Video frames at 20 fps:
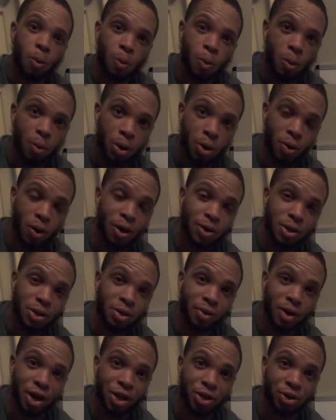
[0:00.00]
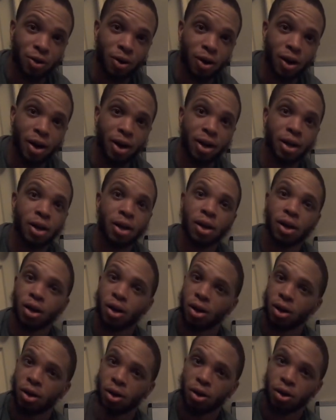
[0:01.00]
when we go out to the restaurant,
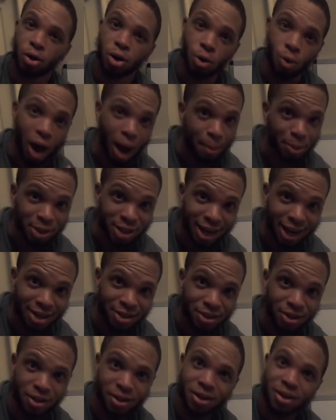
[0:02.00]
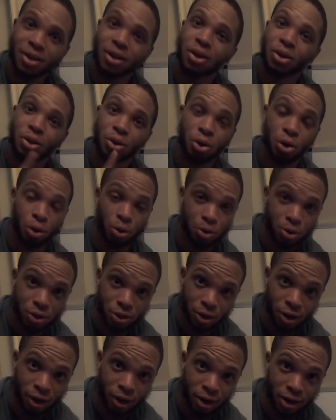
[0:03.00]
no appetizer, no
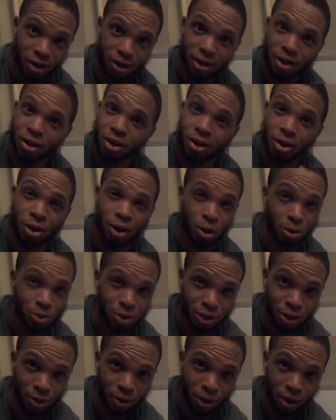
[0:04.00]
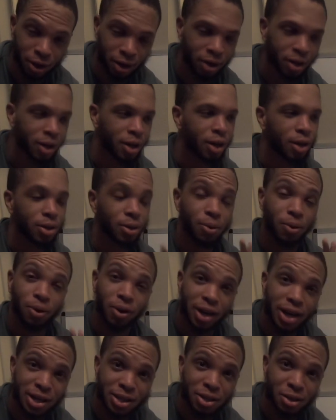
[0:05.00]
dessert, no soda. The
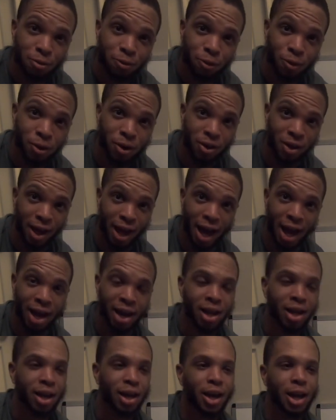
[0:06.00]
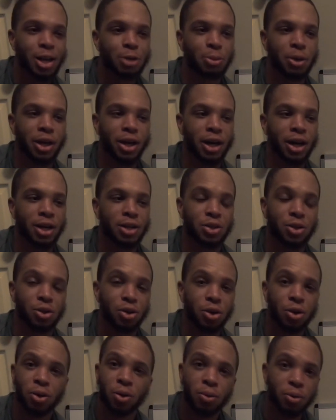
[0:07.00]
reason for that is because
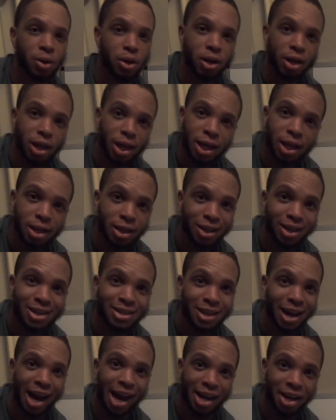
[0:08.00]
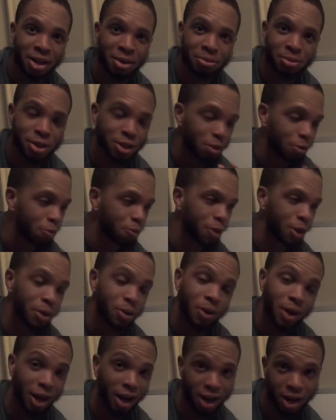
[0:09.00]
you don't need these items to
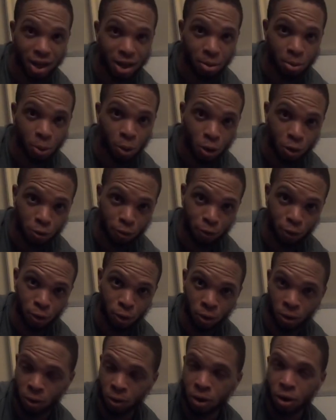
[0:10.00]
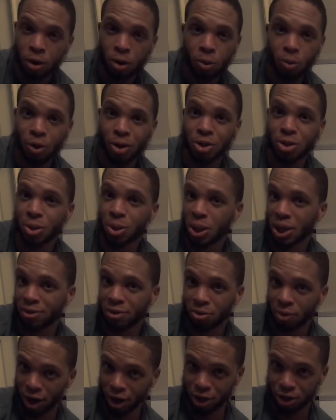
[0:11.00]
feel any more full once you leave
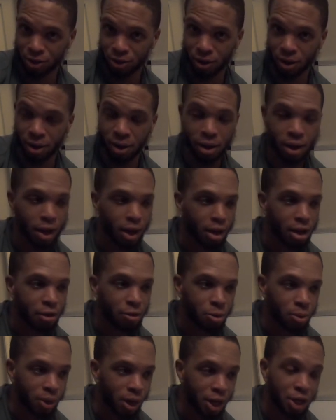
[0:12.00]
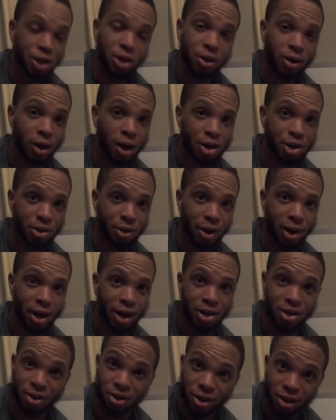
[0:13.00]
the restaurant. If you eat your entree,
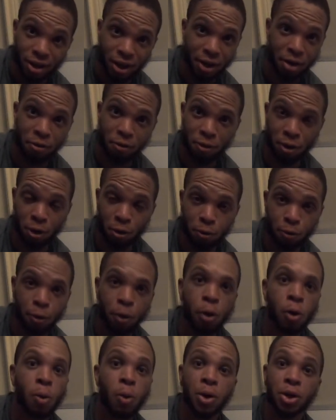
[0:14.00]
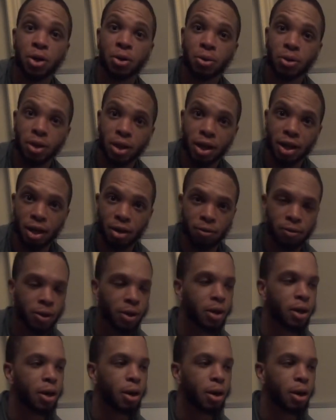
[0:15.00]
you're gonna feel full when you leave.